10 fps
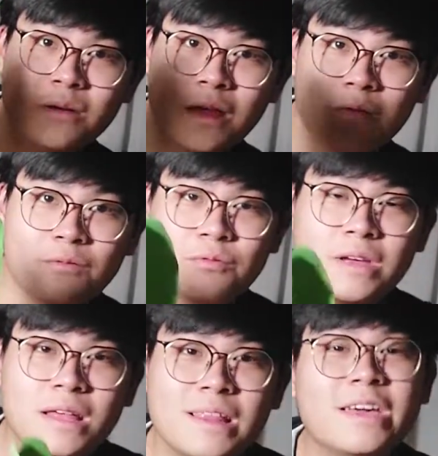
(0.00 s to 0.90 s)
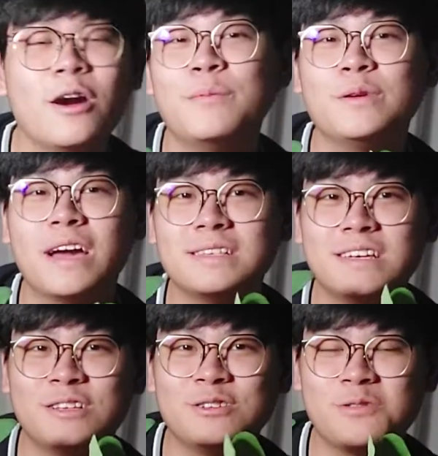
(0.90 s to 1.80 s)
I really hope you guys
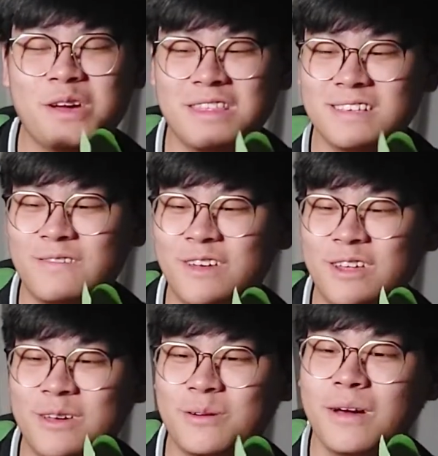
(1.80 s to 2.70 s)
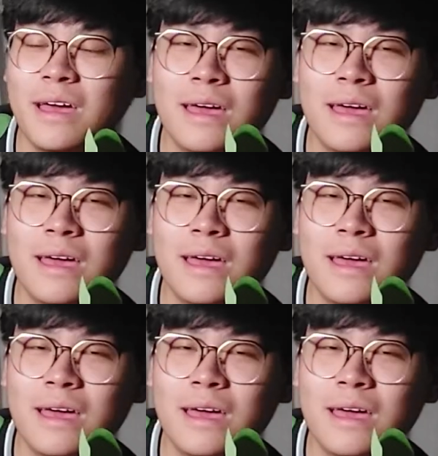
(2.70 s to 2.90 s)
enjoyed this video.